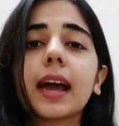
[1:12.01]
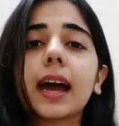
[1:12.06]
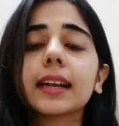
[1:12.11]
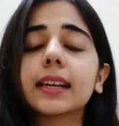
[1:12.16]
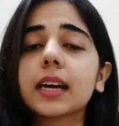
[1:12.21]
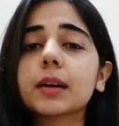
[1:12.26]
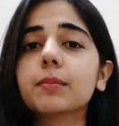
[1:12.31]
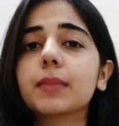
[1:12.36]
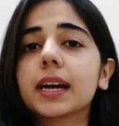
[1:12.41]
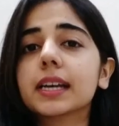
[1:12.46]

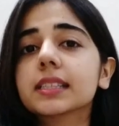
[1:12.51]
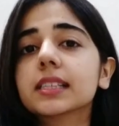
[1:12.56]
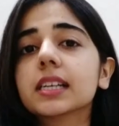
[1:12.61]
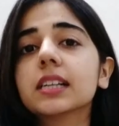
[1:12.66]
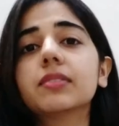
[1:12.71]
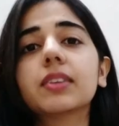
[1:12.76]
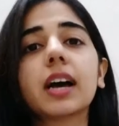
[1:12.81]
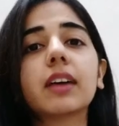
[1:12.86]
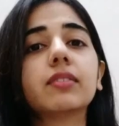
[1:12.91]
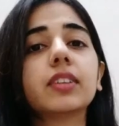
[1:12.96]
And I
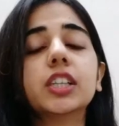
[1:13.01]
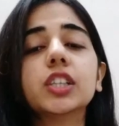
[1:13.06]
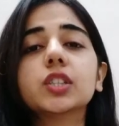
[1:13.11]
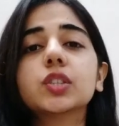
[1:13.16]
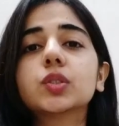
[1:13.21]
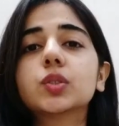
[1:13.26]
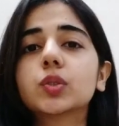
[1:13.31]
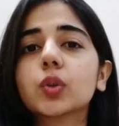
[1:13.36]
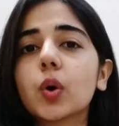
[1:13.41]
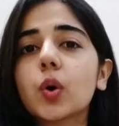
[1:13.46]
myself have learned
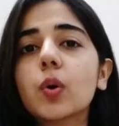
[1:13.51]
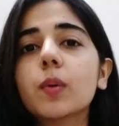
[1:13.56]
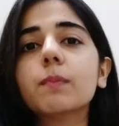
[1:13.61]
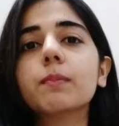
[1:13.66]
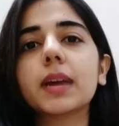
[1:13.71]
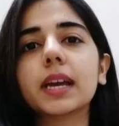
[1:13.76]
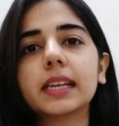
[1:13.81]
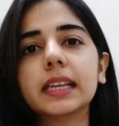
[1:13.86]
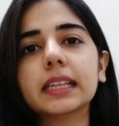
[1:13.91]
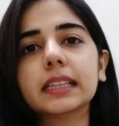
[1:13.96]
so
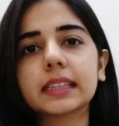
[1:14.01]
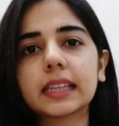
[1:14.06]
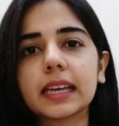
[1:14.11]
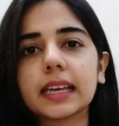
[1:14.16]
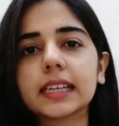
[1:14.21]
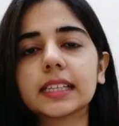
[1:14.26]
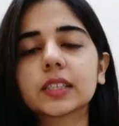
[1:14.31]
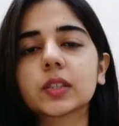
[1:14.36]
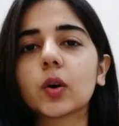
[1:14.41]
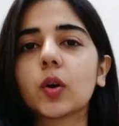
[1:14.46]
many
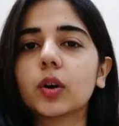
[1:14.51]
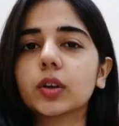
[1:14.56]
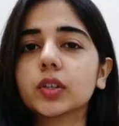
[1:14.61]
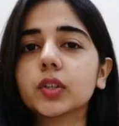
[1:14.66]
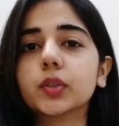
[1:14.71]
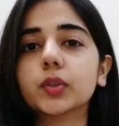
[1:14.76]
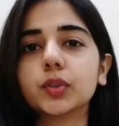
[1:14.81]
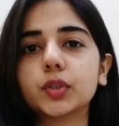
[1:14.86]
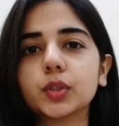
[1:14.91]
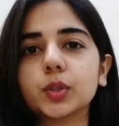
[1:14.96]
things
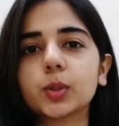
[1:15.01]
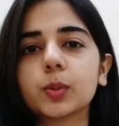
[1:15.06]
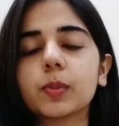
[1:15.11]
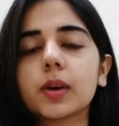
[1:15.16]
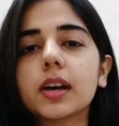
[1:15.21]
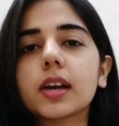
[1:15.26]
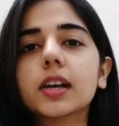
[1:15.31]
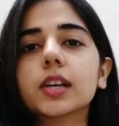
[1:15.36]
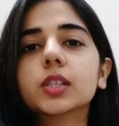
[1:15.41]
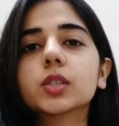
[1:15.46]
on
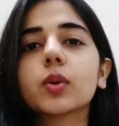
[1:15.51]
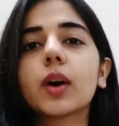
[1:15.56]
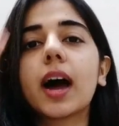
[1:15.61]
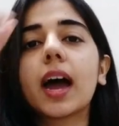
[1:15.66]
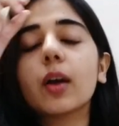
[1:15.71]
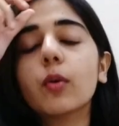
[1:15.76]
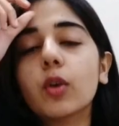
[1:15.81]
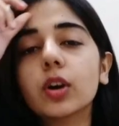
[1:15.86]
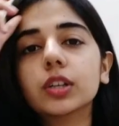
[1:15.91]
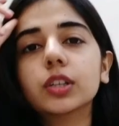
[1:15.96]
YouTube. So
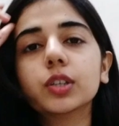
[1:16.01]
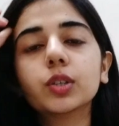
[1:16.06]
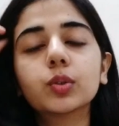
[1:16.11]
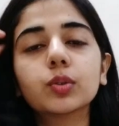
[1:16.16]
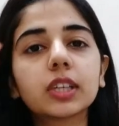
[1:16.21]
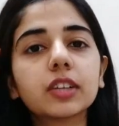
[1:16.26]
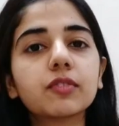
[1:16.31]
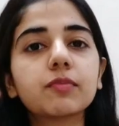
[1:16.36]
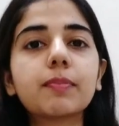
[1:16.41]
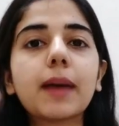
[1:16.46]
I wanted
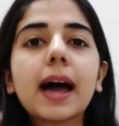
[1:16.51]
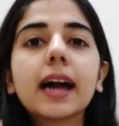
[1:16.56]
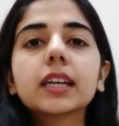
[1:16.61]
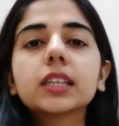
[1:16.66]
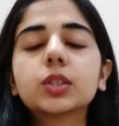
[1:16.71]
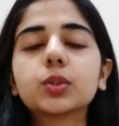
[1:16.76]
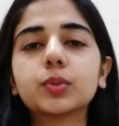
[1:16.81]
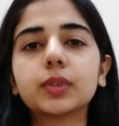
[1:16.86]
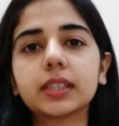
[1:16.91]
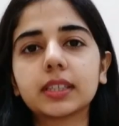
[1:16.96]
to give back
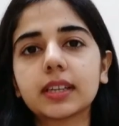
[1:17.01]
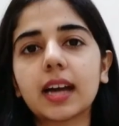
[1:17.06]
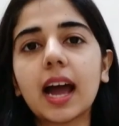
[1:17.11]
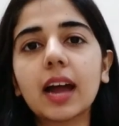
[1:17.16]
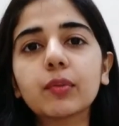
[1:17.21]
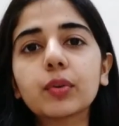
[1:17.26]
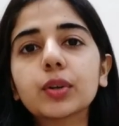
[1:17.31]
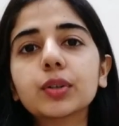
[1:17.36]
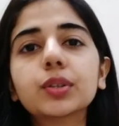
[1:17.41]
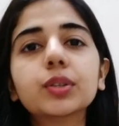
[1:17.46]
to it.
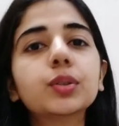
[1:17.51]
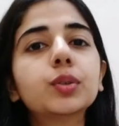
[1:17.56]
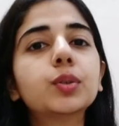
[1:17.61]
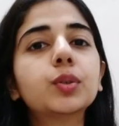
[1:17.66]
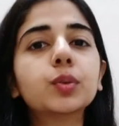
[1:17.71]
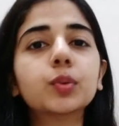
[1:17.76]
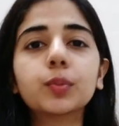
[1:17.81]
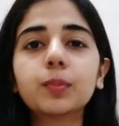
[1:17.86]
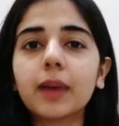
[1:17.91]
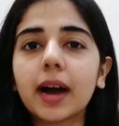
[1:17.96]
I wanted
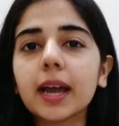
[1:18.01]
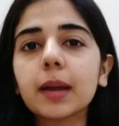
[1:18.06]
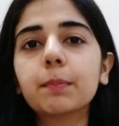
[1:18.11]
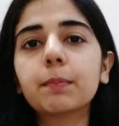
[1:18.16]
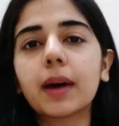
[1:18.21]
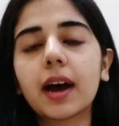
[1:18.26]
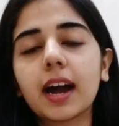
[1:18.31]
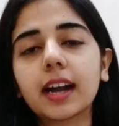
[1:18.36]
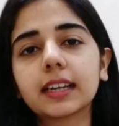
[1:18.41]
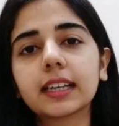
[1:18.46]
to do my
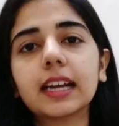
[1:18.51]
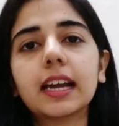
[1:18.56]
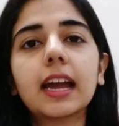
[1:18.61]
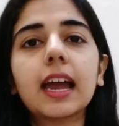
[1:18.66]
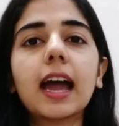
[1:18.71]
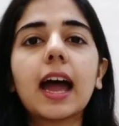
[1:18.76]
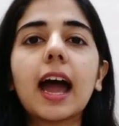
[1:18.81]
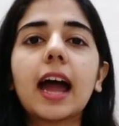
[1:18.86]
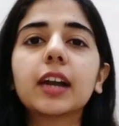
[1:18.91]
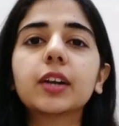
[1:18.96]
part
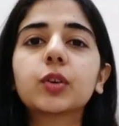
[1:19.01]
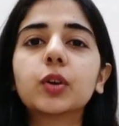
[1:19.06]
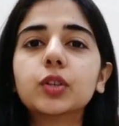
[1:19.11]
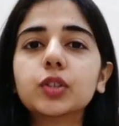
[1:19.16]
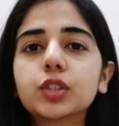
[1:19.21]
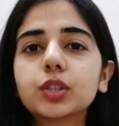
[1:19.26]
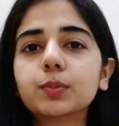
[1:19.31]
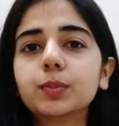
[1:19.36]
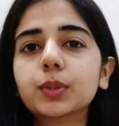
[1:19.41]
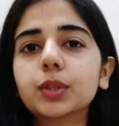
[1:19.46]
and
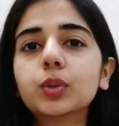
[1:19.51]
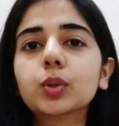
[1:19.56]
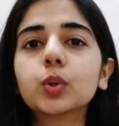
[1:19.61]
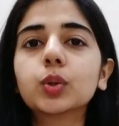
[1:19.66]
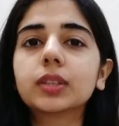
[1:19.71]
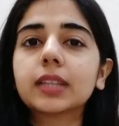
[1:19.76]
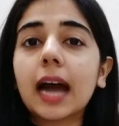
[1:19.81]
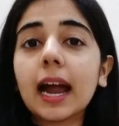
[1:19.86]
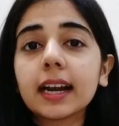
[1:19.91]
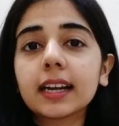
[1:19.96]
contribute
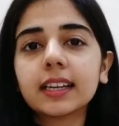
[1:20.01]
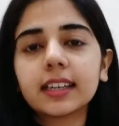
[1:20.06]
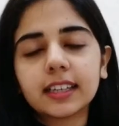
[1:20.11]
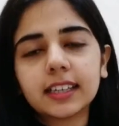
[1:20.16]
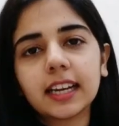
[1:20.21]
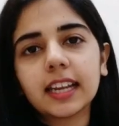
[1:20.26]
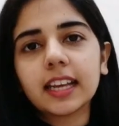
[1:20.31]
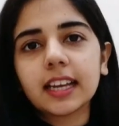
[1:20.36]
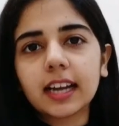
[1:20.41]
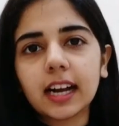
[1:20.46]
to that
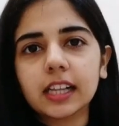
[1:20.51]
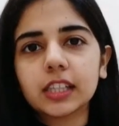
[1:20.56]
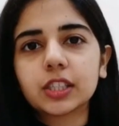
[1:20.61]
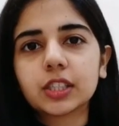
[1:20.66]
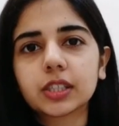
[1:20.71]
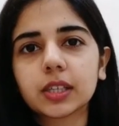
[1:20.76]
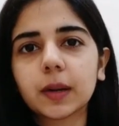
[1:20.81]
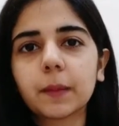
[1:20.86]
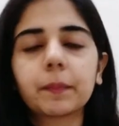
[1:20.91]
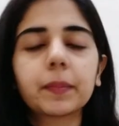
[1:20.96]
learning
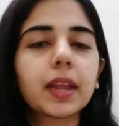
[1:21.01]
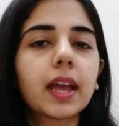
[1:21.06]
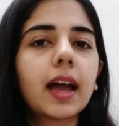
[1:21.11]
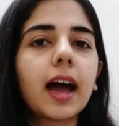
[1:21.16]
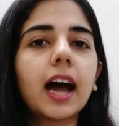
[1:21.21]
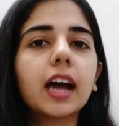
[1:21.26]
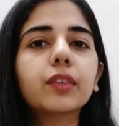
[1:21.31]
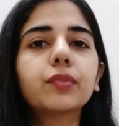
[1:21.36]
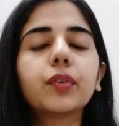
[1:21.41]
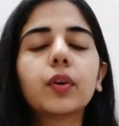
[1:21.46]
culture.
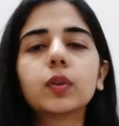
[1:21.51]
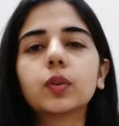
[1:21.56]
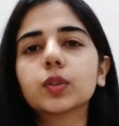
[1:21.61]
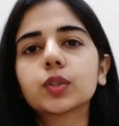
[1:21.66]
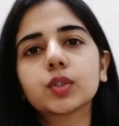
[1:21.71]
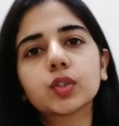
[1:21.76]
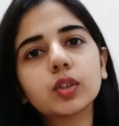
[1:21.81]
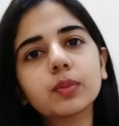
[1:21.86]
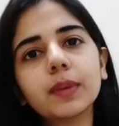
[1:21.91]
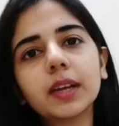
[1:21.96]
I
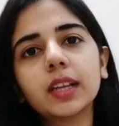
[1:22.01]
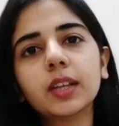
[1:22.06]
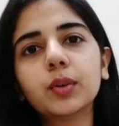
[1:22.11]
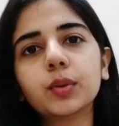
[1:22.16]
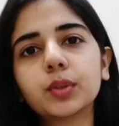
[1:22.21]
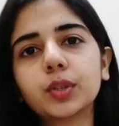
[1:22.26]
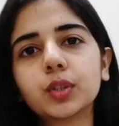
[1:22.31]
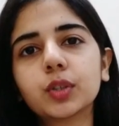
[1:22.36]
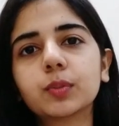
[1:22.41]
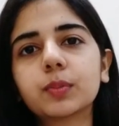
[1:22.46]
follow so many
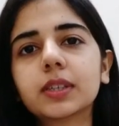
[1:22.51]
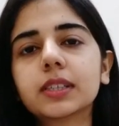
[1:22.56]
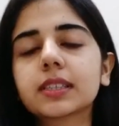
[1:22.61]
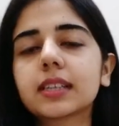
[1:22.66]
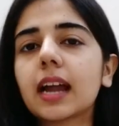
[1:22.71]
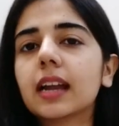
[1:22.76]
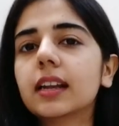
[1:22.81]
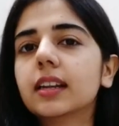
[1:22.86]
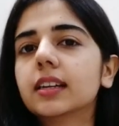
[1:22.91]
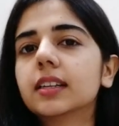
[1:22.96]

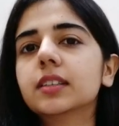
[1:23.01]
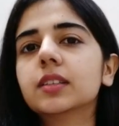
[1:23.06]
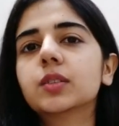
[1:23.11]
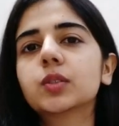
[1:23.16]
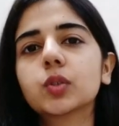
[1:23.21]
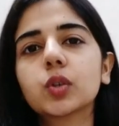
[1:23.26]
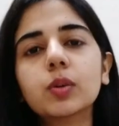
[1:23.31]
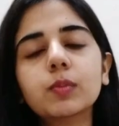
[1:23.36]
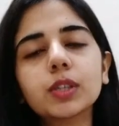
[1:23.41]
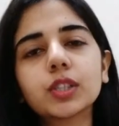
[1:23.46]
YouTubers and learn
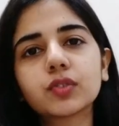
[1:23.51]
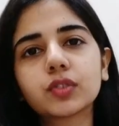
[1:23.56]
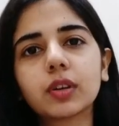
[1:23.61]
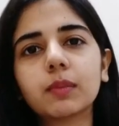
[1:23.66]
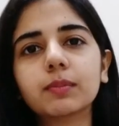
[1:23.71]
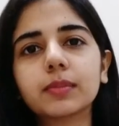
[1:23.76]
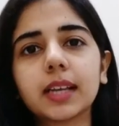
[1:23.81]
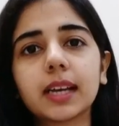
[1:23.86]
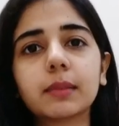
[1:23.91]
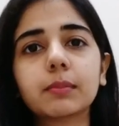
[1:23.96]
so much
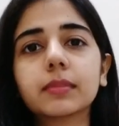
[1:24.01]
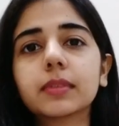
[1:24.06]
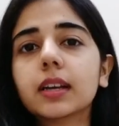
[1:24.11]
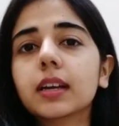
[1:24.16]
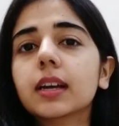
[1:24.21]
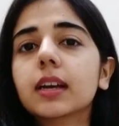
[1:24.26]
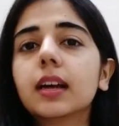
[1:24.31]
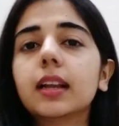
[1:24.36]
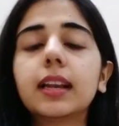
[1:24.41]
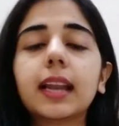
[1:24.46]
from them,
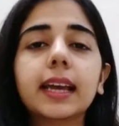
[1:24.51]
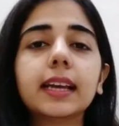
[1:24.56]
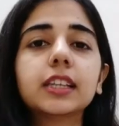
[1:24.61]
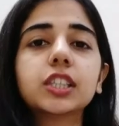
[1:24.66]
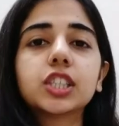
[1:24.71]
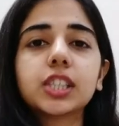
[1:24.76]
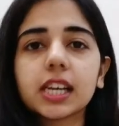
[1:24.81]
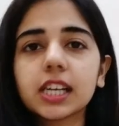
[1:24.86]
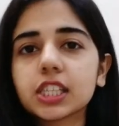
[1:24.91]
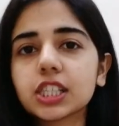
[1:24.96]
like
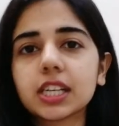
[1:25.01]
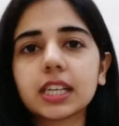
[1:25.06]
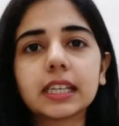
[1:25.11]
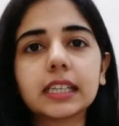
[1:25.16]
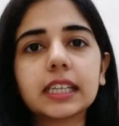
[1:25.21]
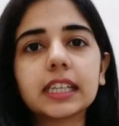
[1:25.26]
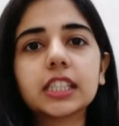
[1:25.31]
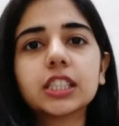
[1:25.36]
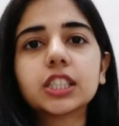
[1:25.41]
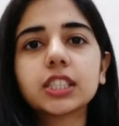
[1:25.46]
Jay
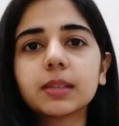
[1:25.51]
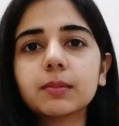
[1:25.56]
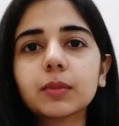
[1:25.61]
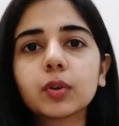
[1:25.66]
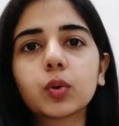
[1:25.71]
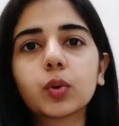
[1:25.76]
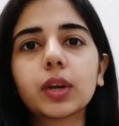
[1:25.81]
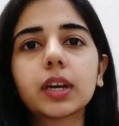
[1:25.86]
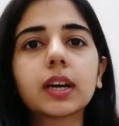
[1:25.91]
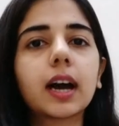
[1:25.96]
Shetty,
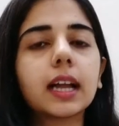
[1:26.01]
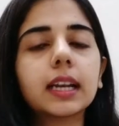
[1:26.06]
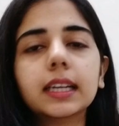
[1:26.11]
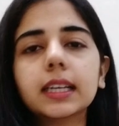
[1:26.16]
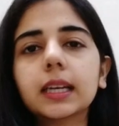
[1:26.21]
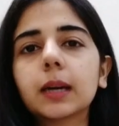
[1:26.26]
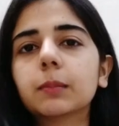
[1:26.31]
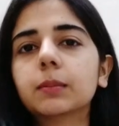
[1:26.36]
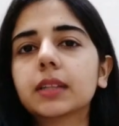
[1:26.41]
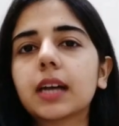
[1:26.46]
Jim Kwik,
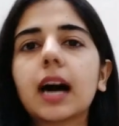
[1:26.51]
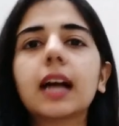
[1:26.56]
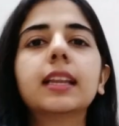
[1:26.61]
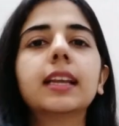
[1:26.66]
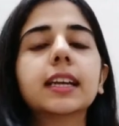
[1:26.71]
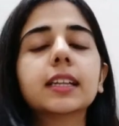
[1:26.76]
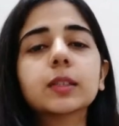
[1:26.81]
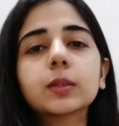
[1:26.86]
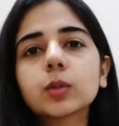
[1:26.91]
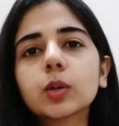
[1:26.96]
Ali
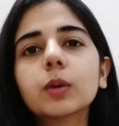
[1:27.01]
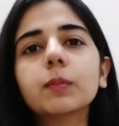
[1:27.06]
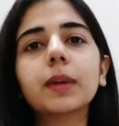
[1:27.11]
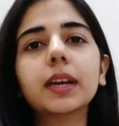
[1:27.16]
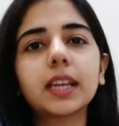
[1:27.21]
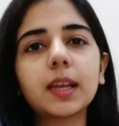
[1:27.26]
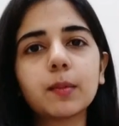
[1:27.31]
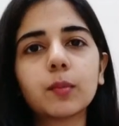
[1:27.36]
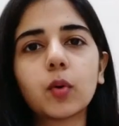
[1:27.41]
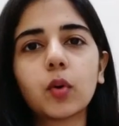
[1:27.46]
Abdaal, and so
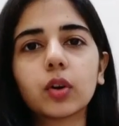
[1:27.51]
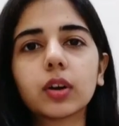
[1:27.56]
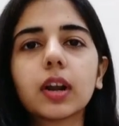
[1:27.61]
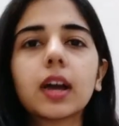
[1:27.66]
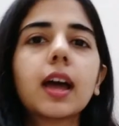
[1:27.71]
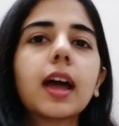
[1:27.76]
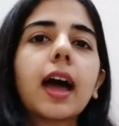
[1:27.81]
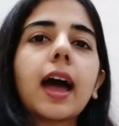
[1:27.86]
many more.